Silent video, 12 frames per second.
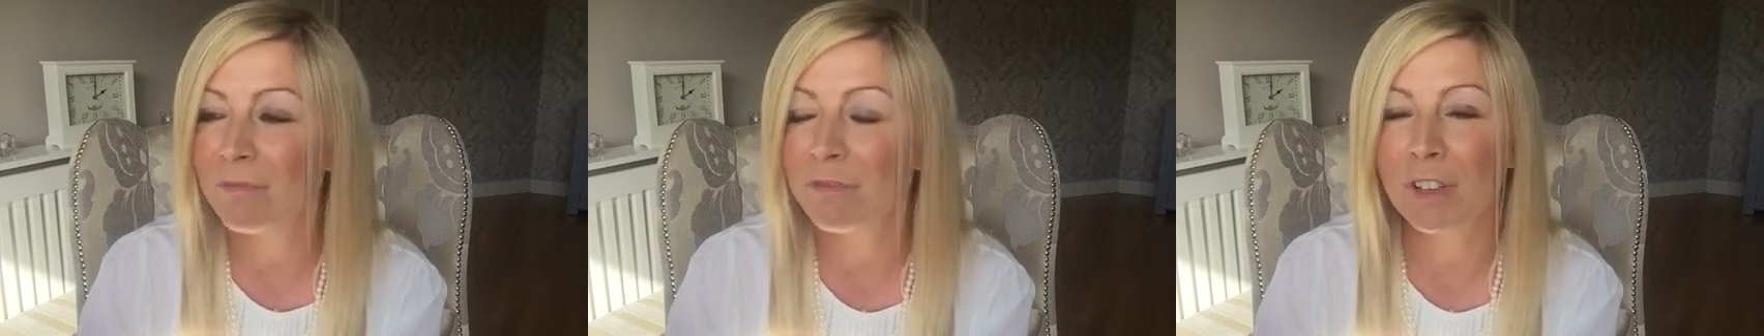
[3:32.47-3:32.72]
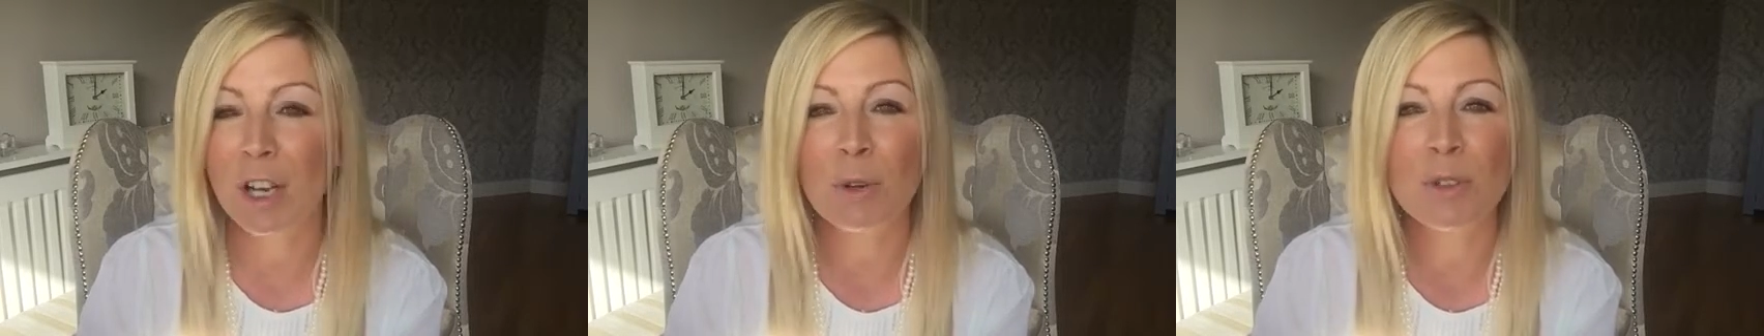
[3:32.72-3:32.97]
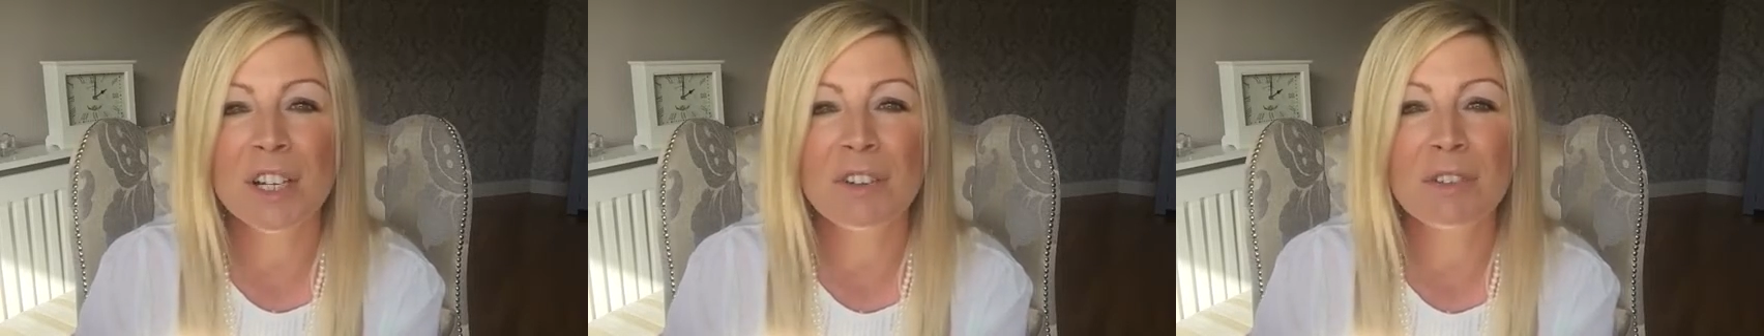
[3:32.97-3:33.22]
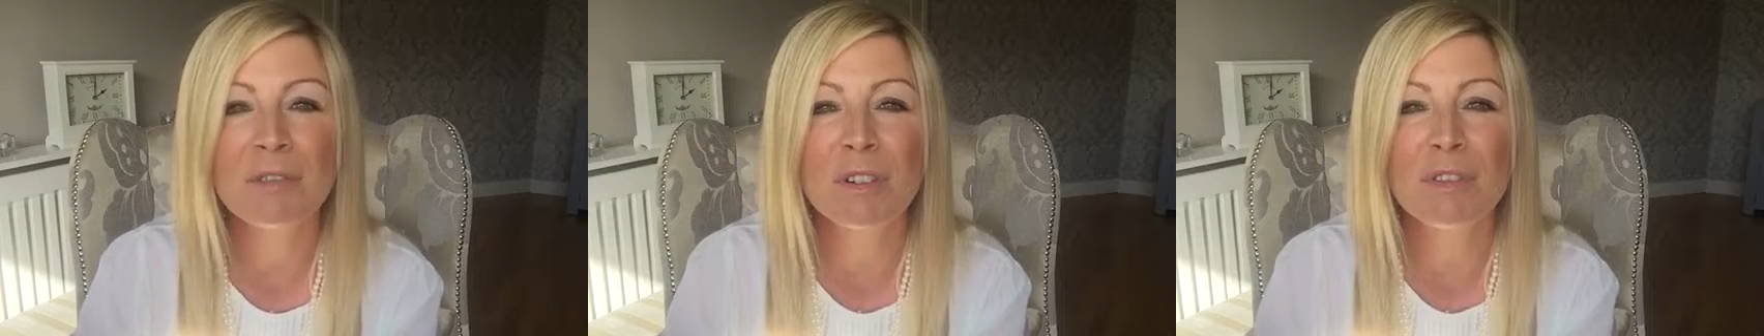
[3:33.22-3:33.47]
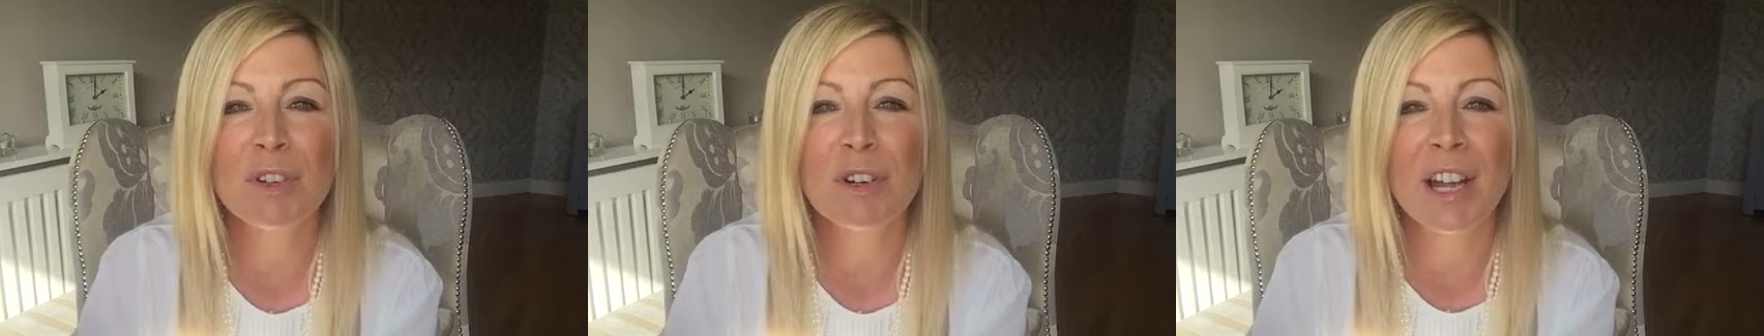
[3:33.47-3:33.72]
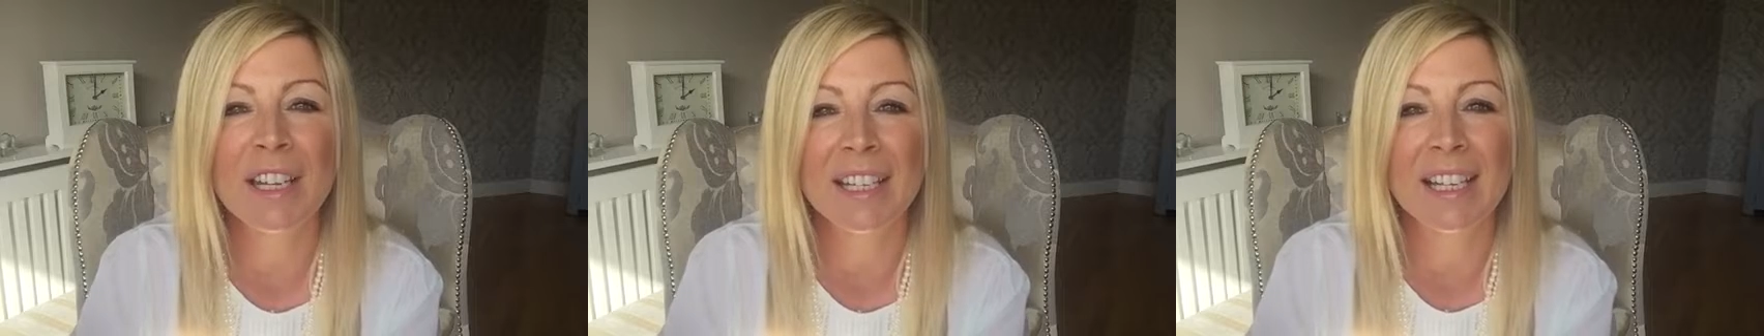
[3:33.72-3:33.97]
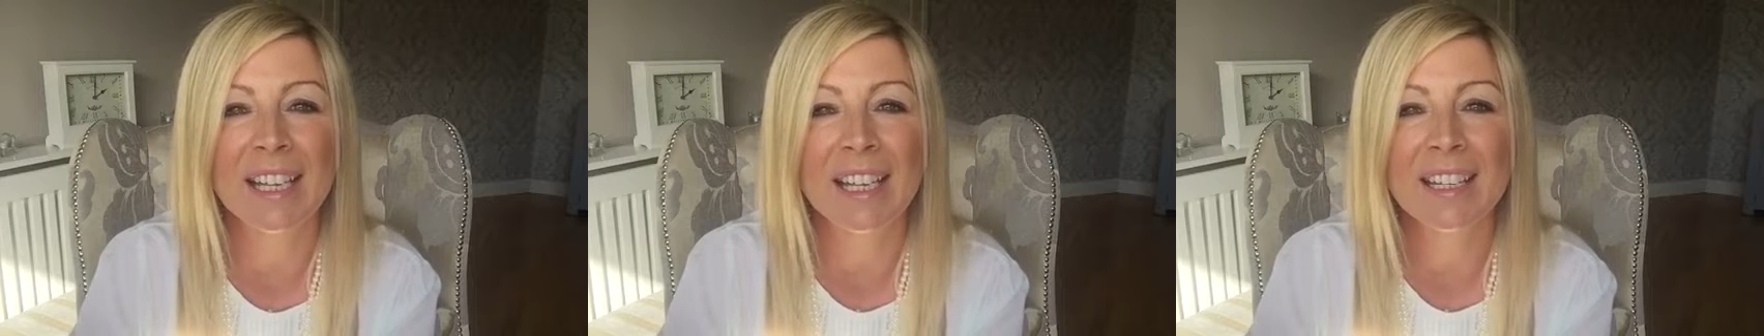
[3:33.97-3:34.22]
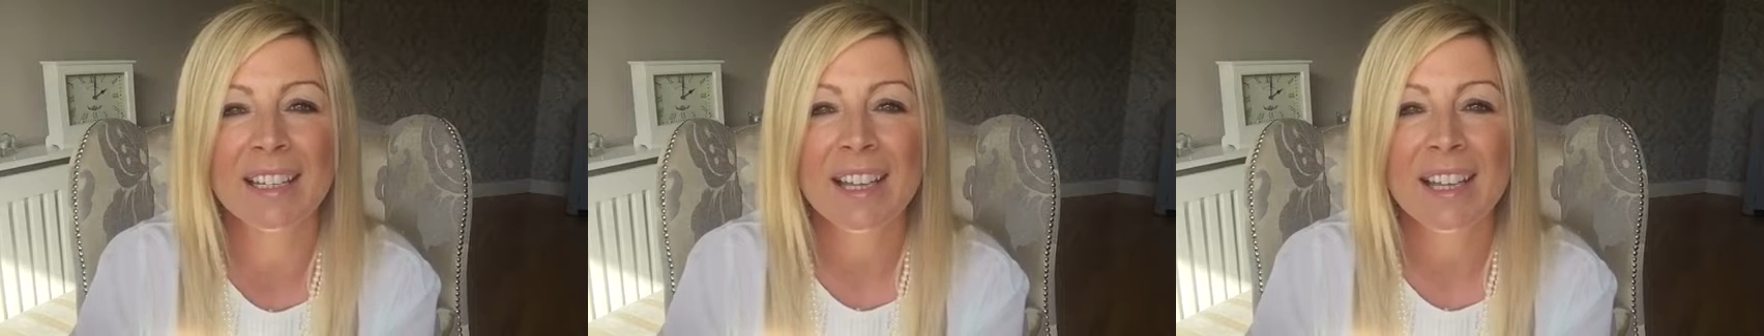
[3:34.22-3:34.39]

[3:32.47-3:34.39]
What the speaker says: float down the river organically.